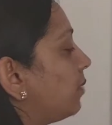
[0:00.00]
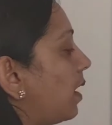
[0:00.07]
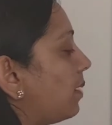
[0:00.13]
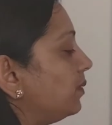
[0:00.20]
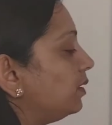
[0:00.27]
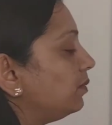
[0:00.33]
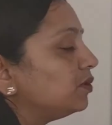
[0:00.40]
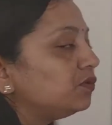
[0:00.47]

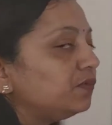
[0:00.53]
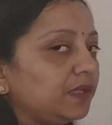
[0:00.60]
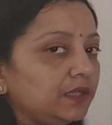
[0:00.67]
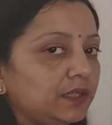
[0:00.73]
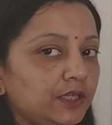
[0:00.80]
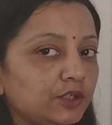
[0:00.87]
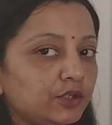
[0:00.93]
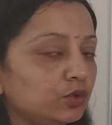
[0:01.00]
mapping between
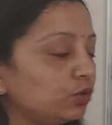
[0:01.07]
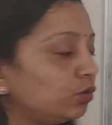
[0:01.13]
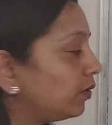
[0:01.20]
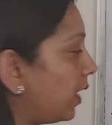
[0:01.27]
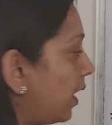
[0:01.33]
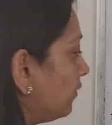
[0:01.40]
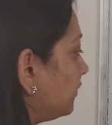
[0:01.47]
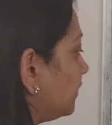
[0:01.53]
these two
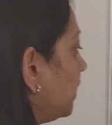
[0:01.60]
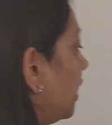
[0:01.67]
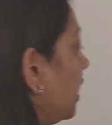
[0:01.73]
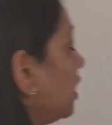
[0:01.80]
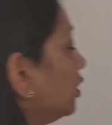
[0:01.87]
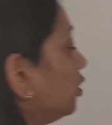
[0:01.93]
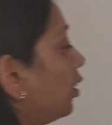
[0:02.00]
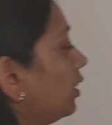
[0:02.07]
graphs.
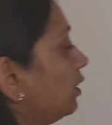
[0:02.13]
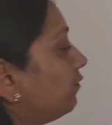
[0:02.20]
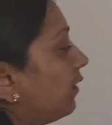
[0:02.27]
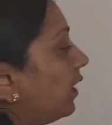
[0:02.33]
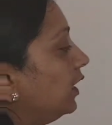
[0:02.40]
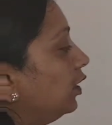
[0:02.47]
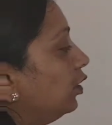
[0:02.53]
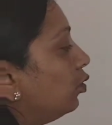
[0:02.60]
Now if
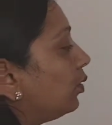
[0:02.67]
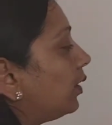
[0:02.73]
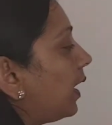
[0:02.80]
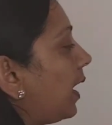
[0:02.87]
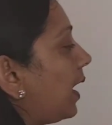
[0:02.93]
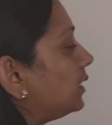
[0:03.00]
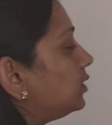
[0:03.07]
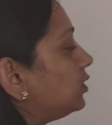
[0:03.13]
I look
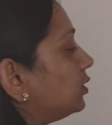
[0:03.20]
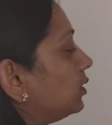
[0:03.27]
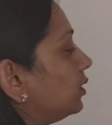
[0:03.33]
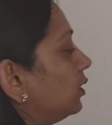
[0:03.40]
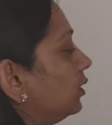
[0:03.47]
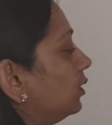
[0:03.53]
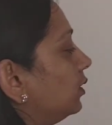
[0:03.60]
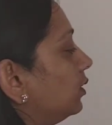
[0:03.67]
at
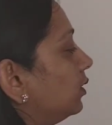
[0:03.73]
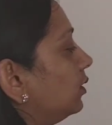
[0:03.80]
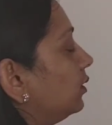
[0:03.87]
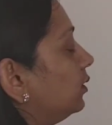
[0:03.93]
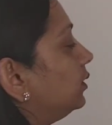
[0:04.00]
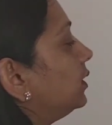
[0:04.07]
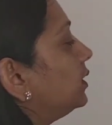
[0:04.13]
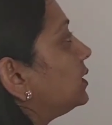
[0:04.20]

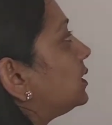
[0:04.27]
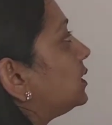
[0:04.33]
this